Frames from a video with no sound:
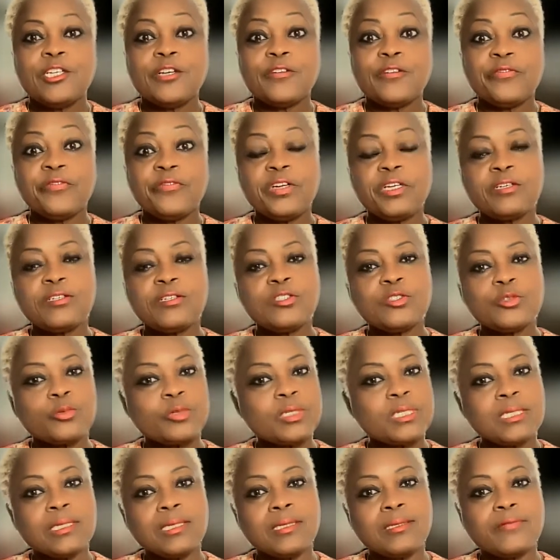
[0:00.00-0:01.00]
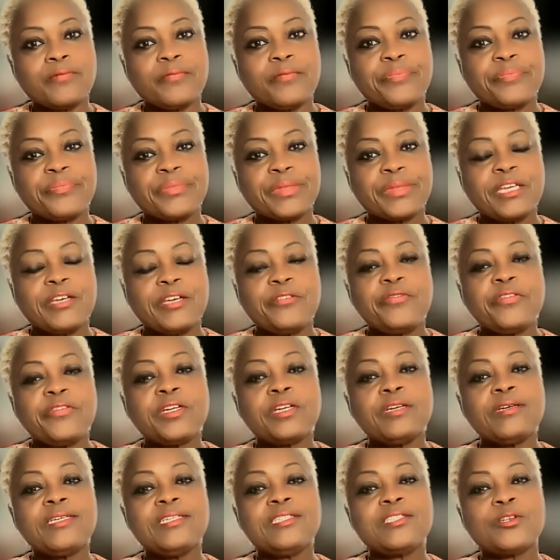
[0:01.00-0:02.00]
fear is real.
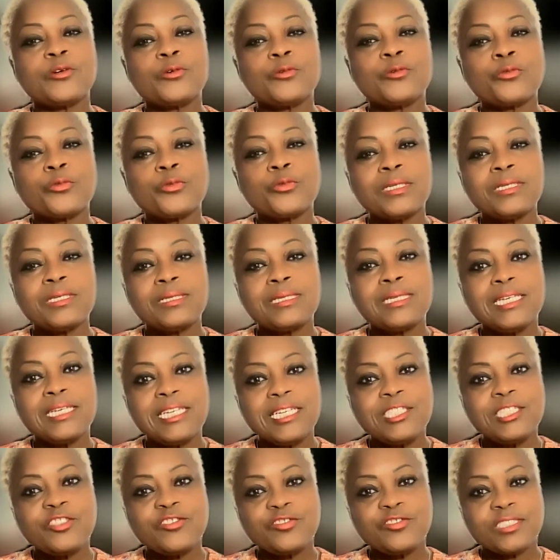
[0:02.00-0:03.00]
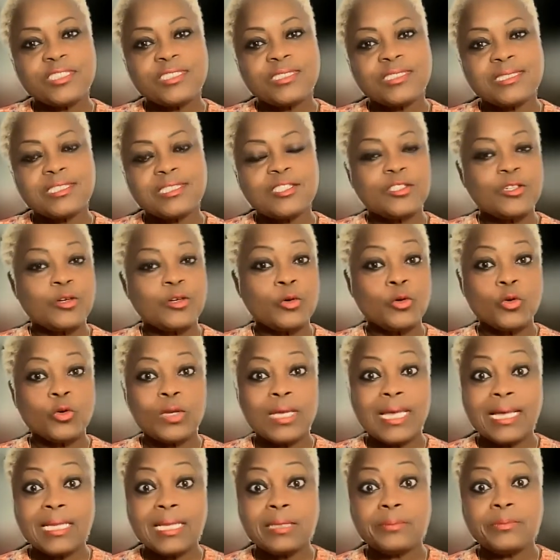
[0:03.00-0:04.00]
Fear is a real hindrance to the whole
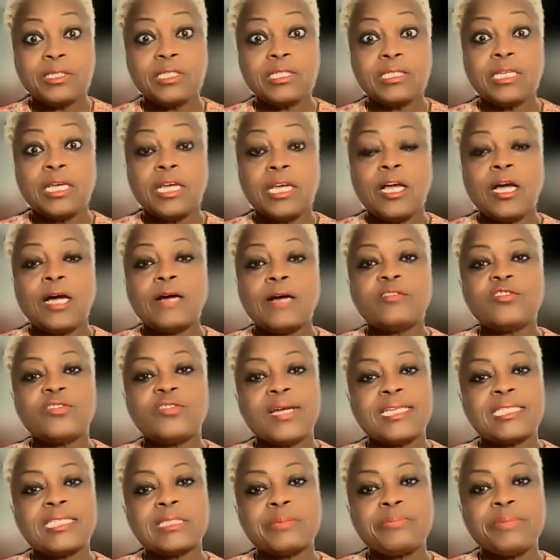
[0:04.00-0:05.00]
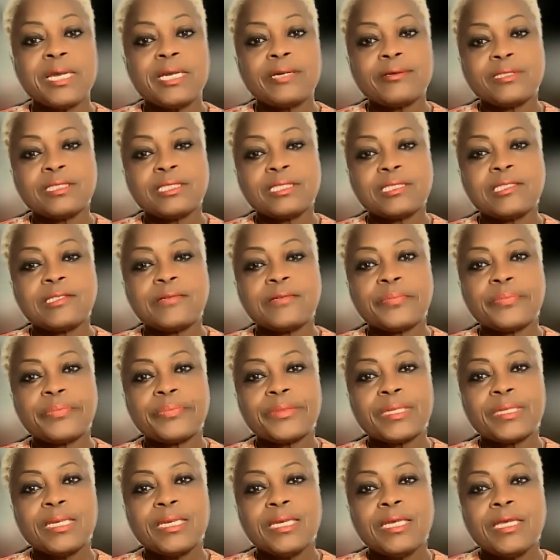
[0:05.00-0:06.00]
element of transparency.
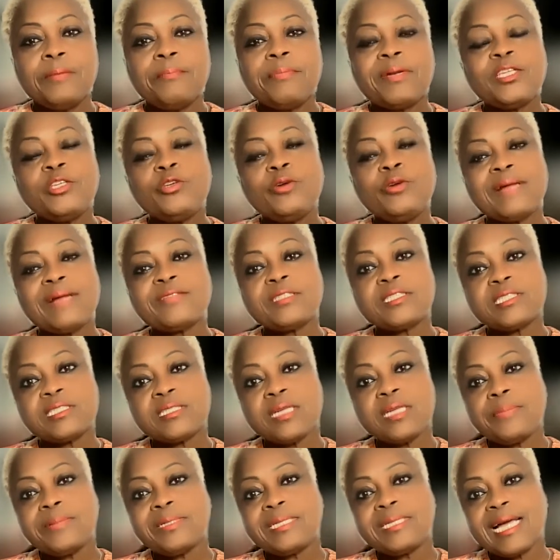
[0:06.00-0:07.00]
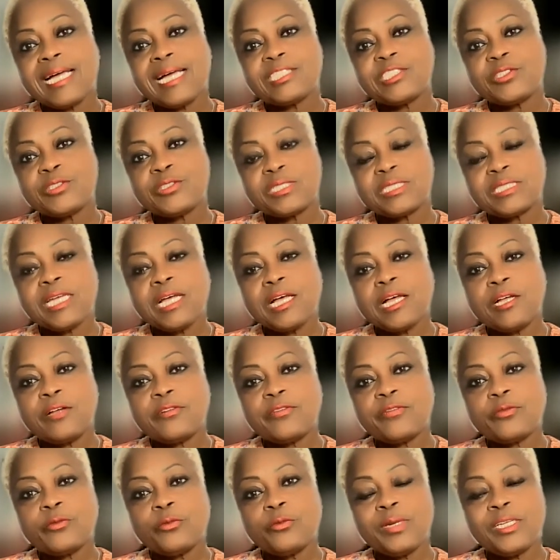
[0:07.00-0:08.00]
But you have to stop and ask
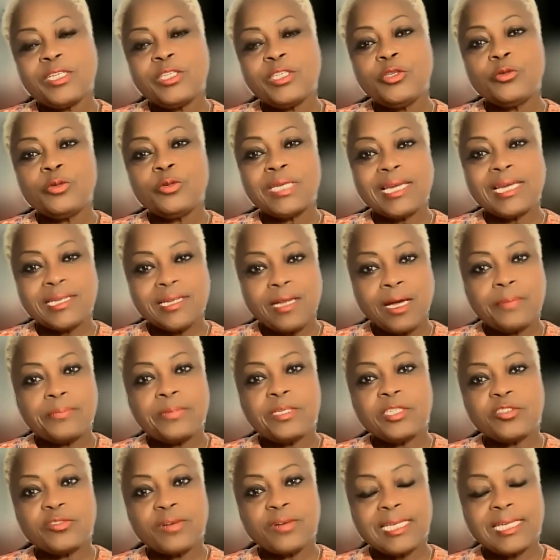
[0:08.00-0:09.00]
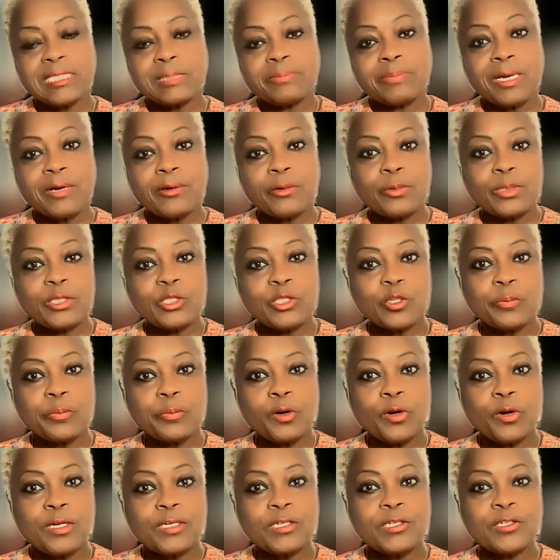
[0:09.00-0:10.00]
yourself, when you cannot be transparent with your
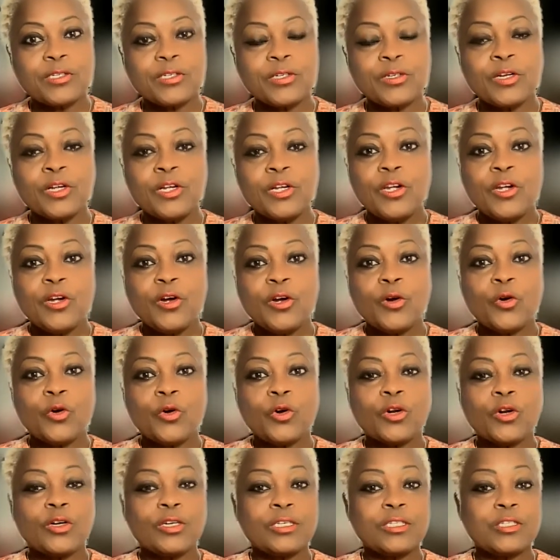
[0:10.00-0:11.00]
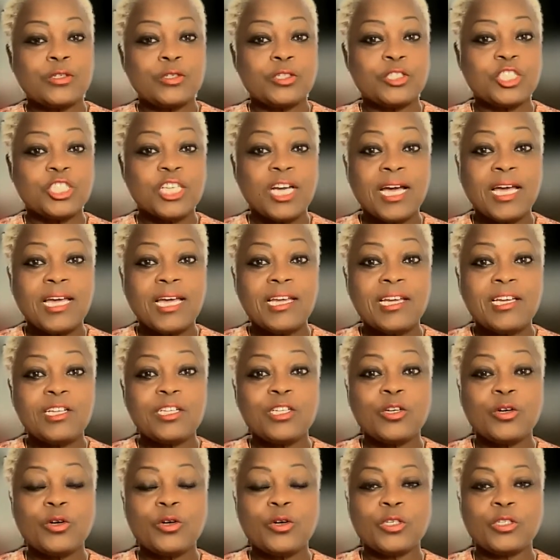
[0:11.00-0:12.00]
partner or your
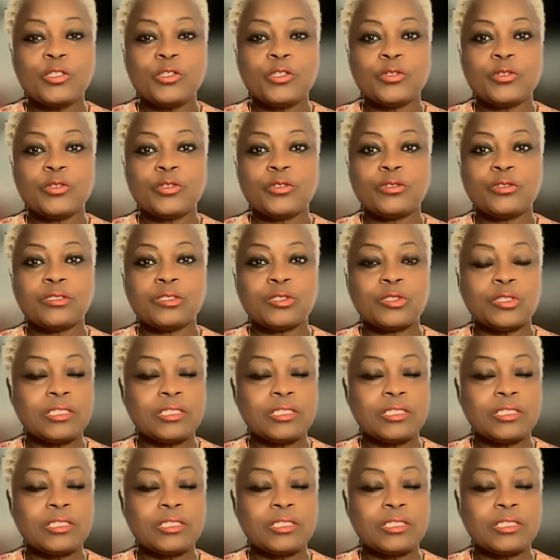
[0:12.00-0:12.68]
child or your